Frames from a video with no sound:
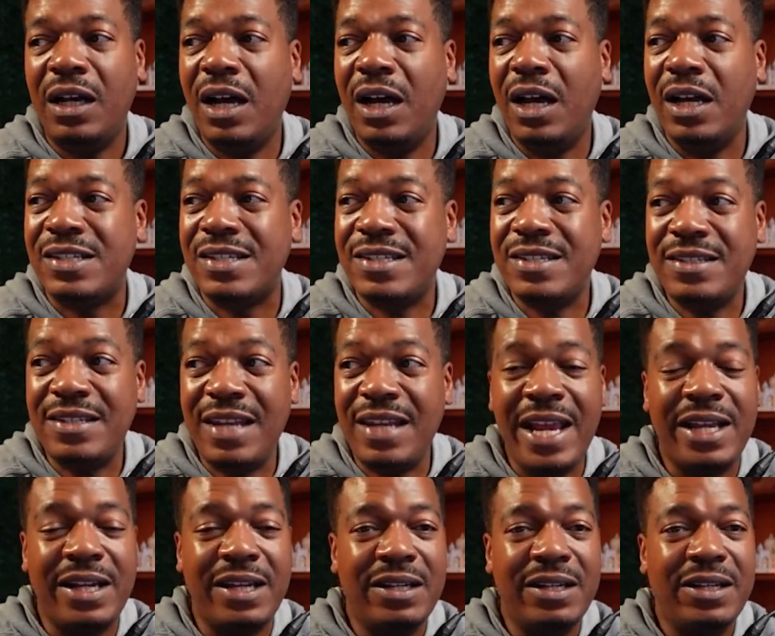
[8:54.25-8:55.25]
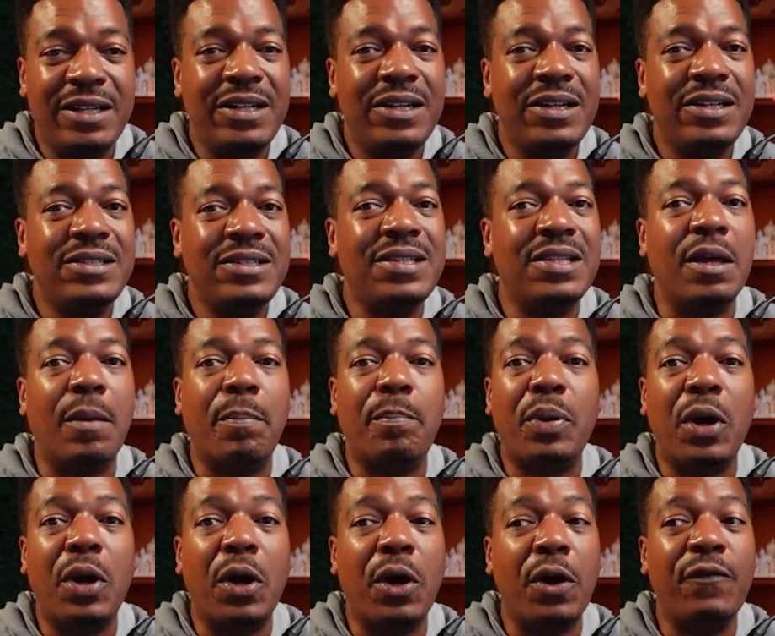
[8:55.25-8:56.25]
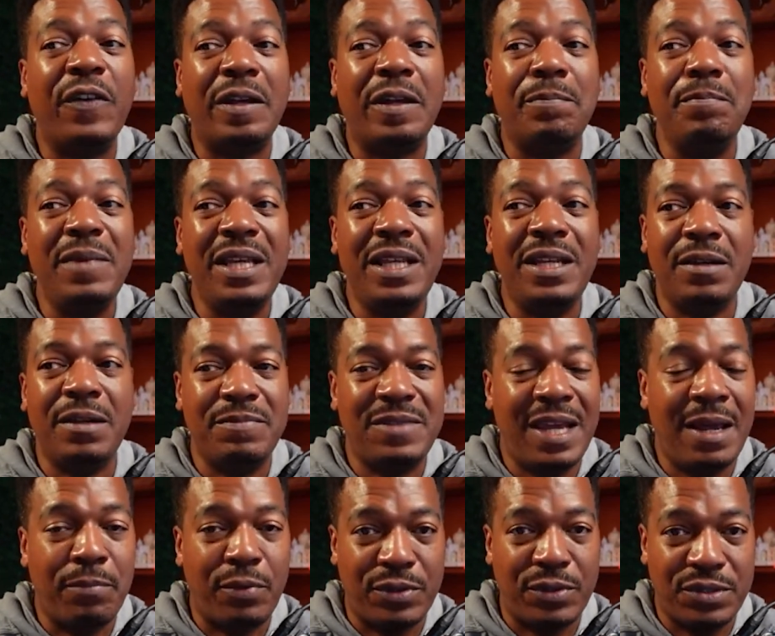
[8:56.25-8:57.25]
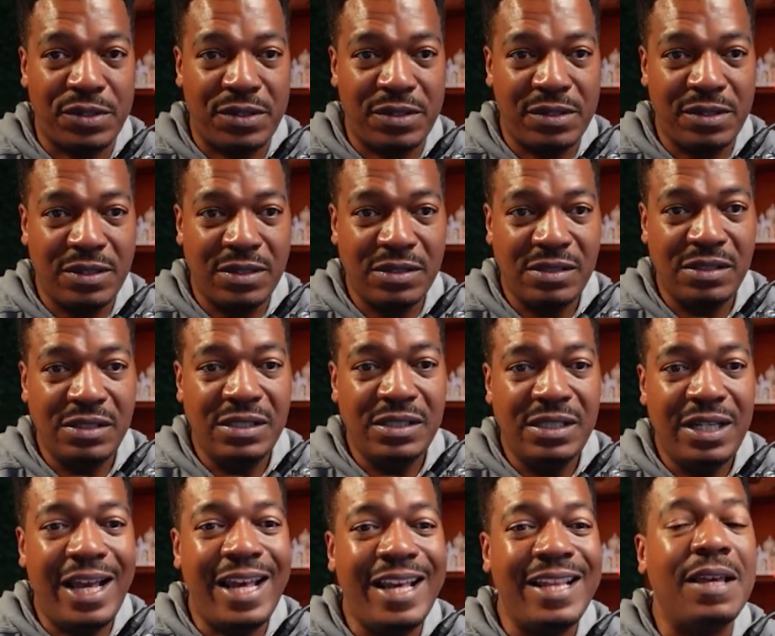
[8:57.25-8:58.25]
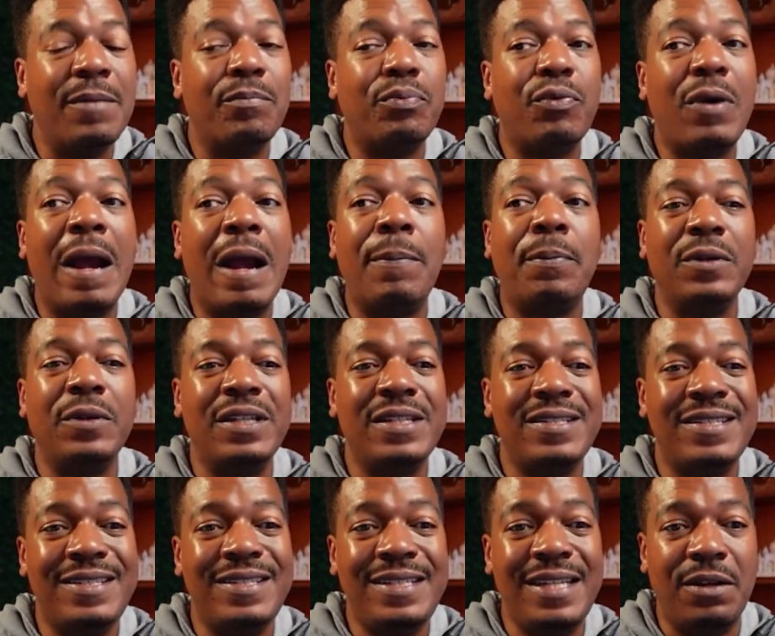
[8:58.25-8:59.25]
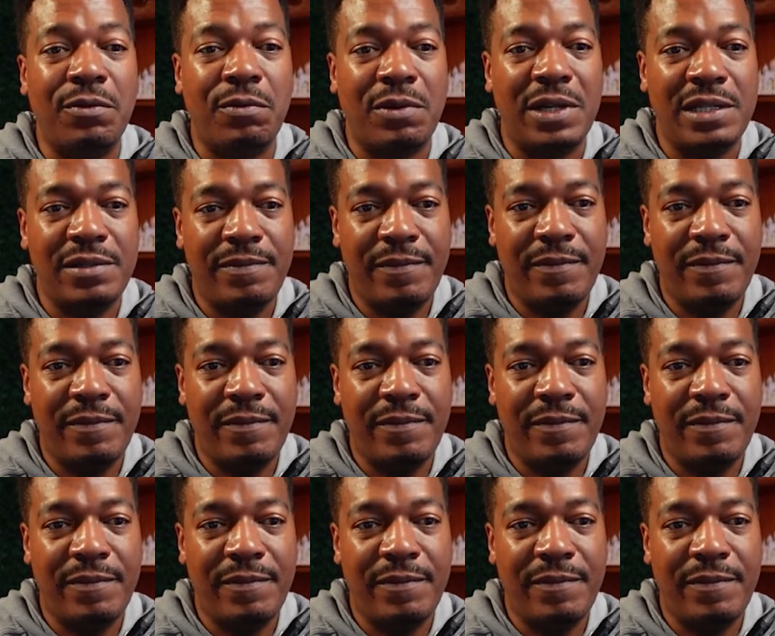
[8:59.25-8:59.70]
a steak to the perfect medium temperature and then properly sear it.